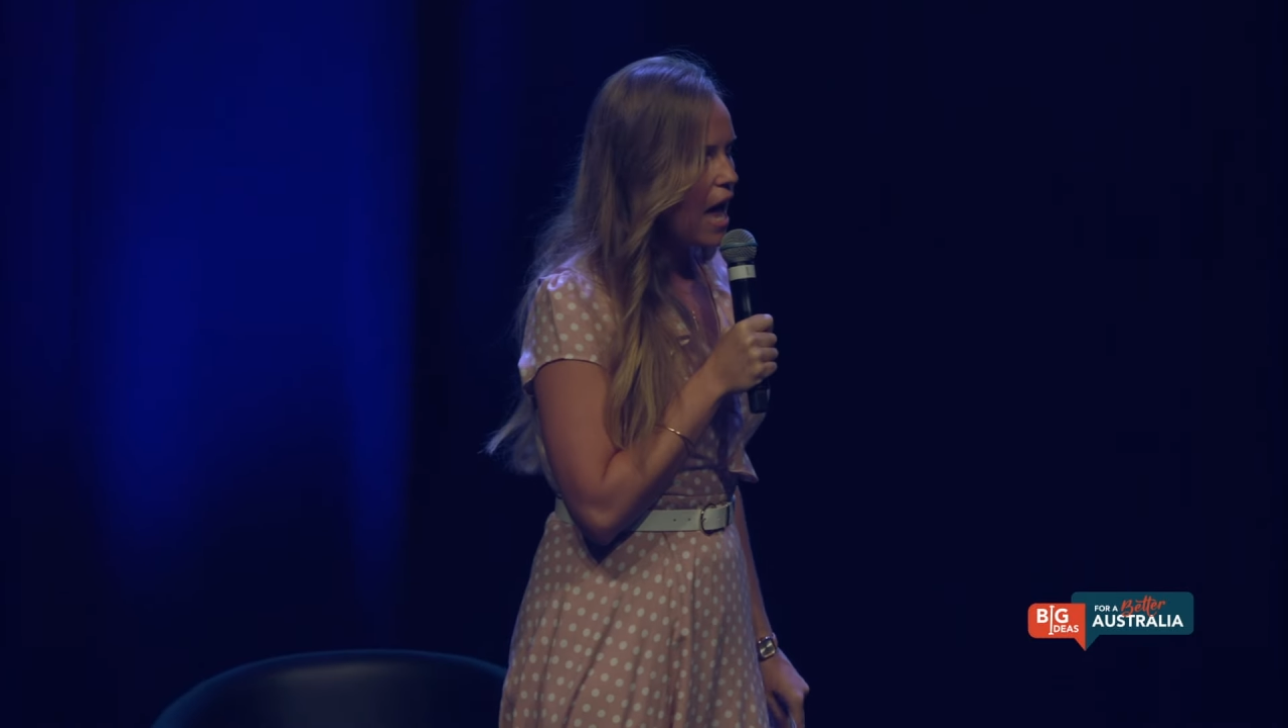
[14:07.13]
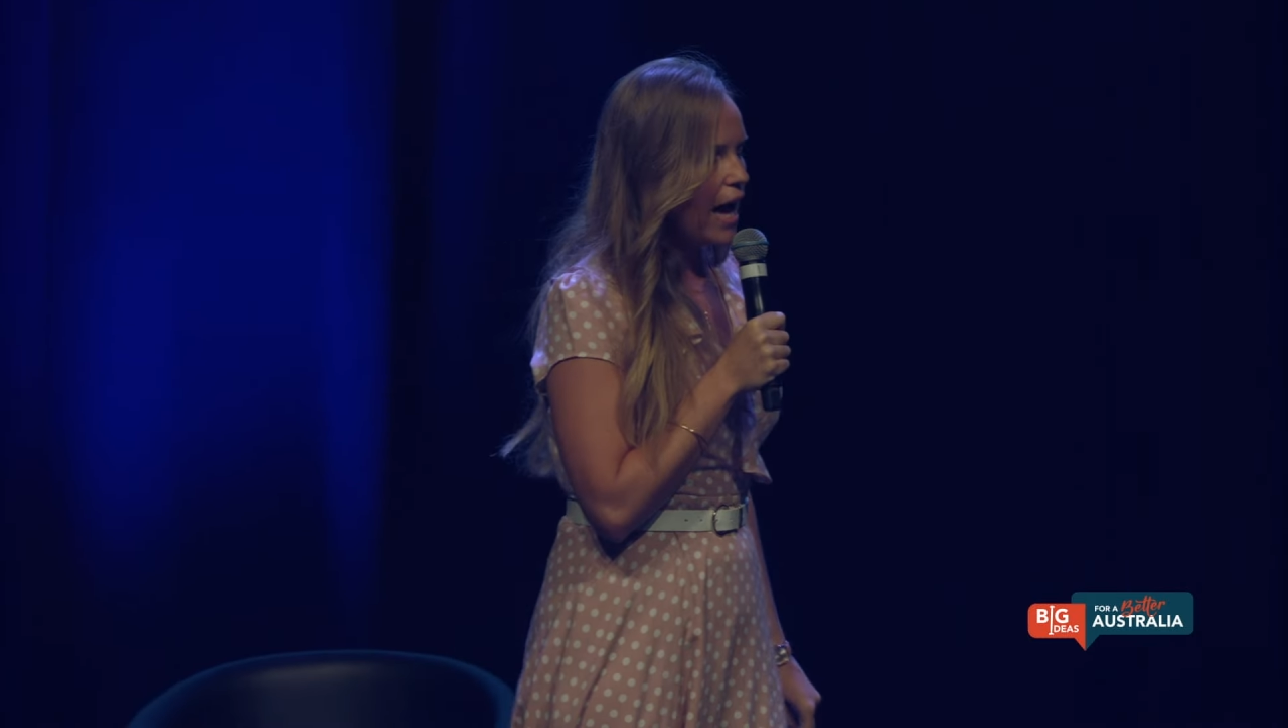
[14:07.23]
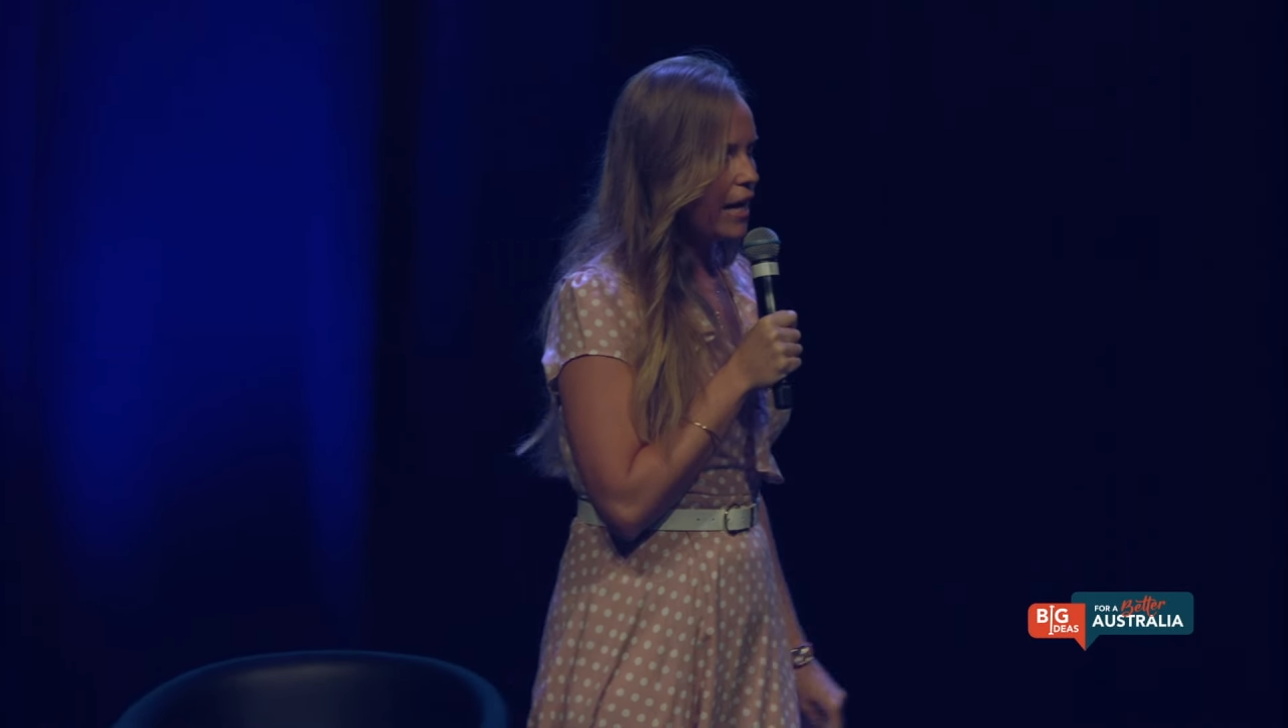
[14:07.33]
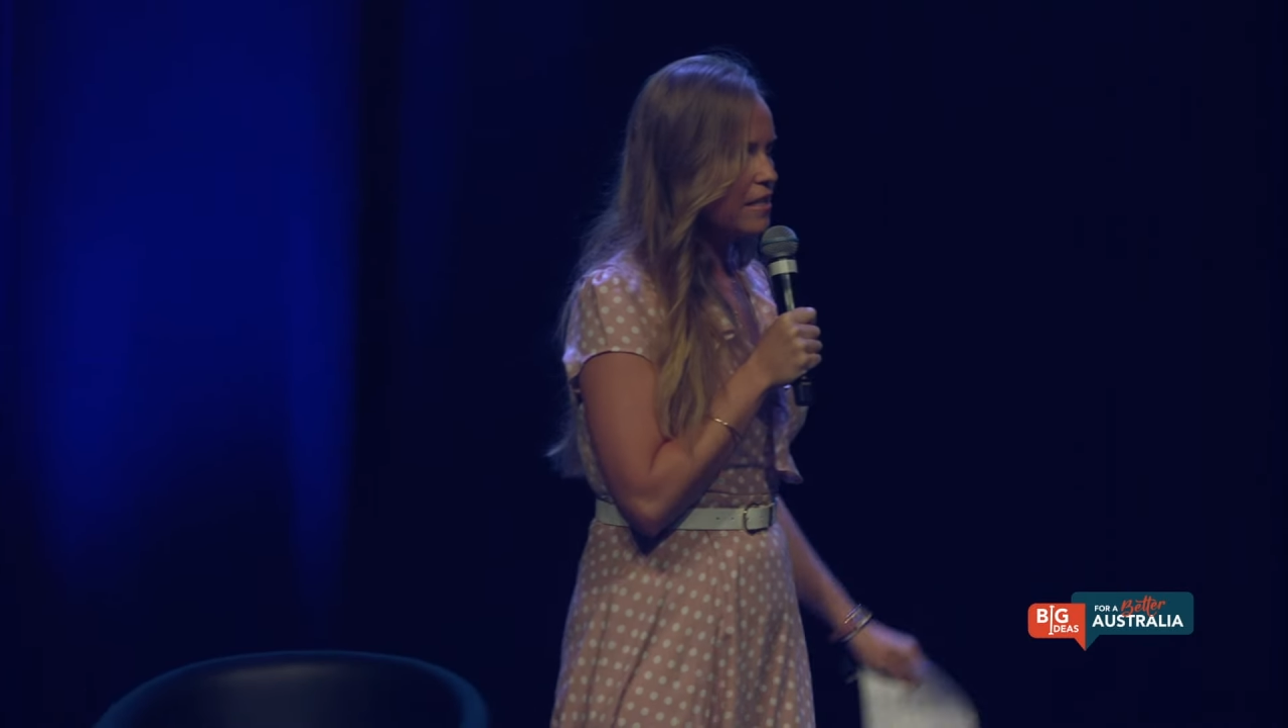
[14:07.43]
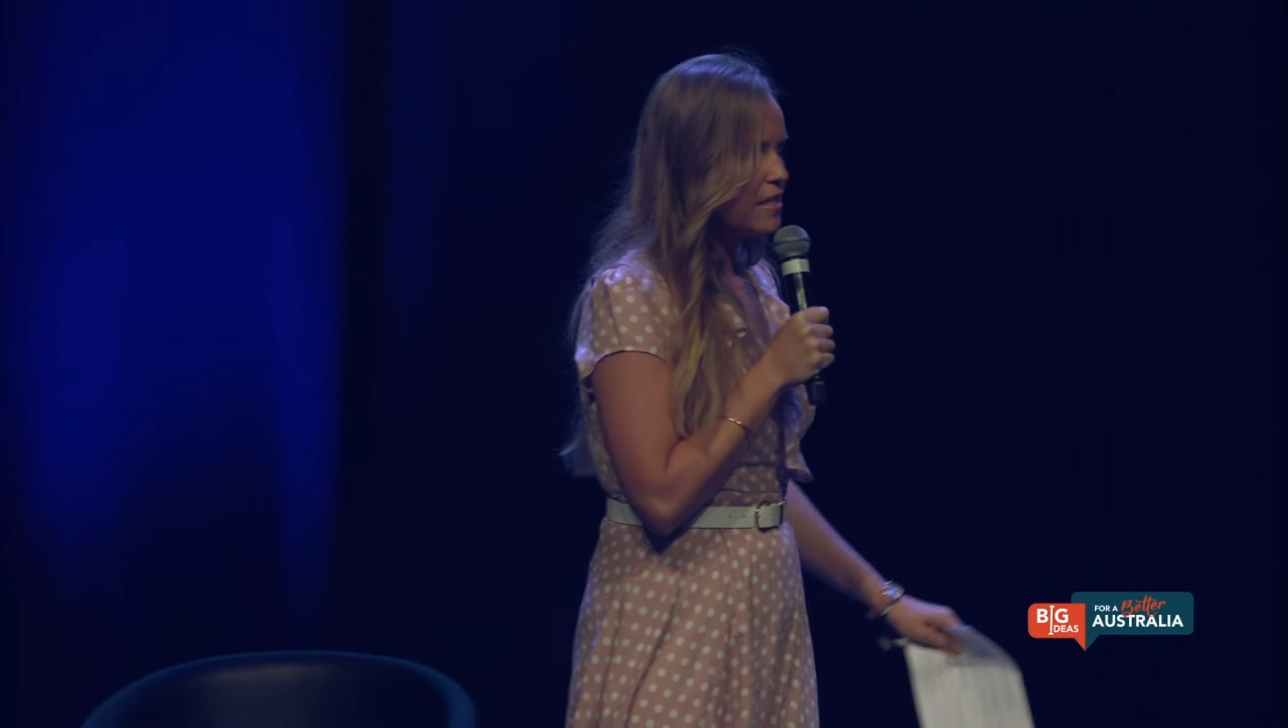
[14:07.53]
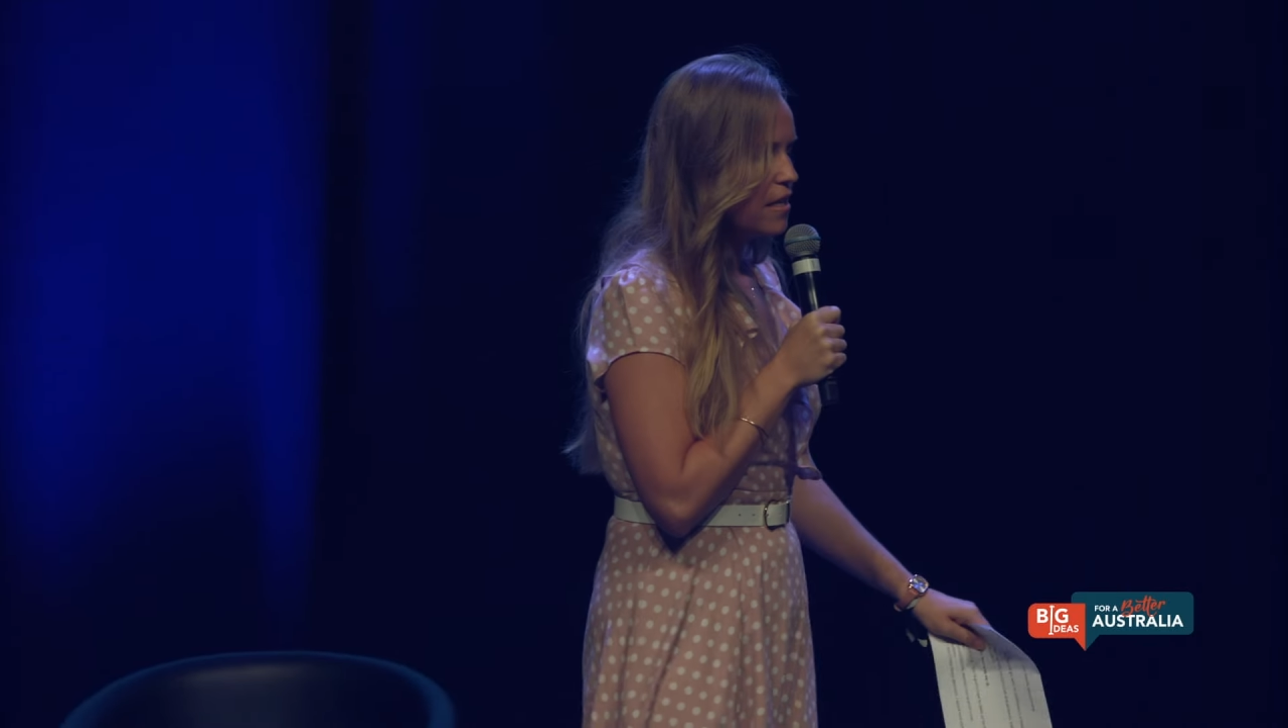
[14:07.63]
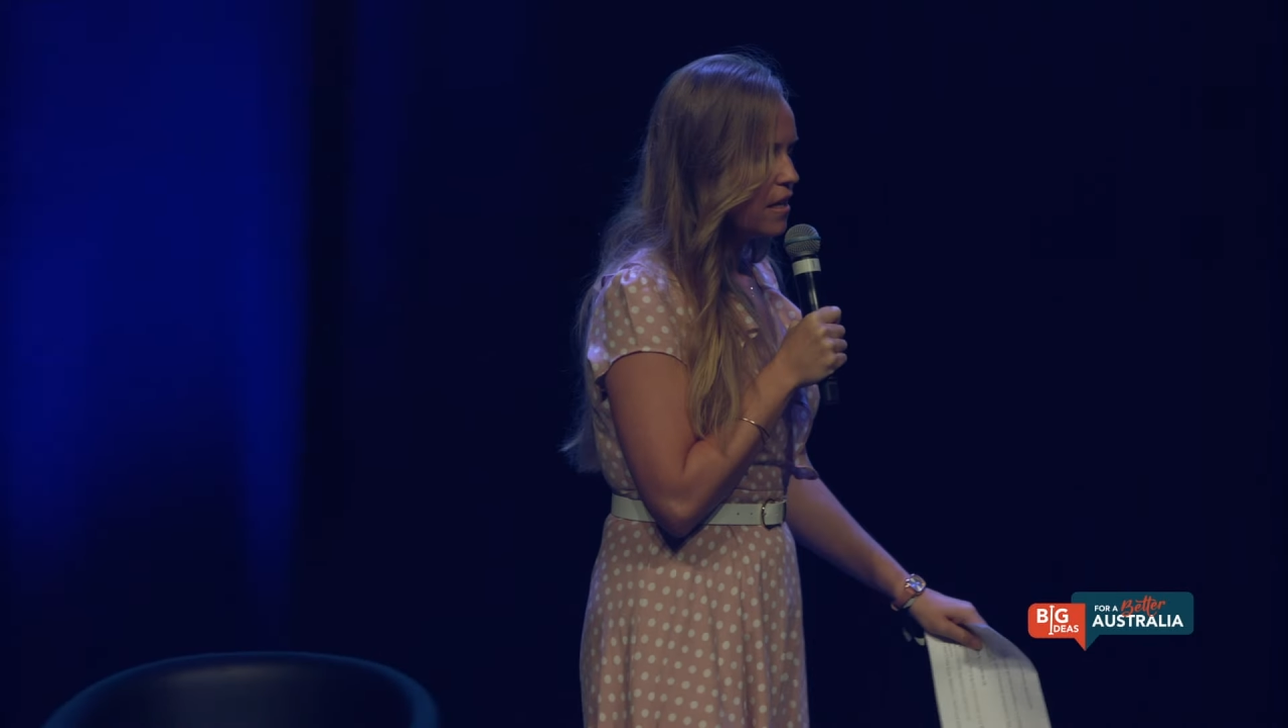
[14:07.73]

And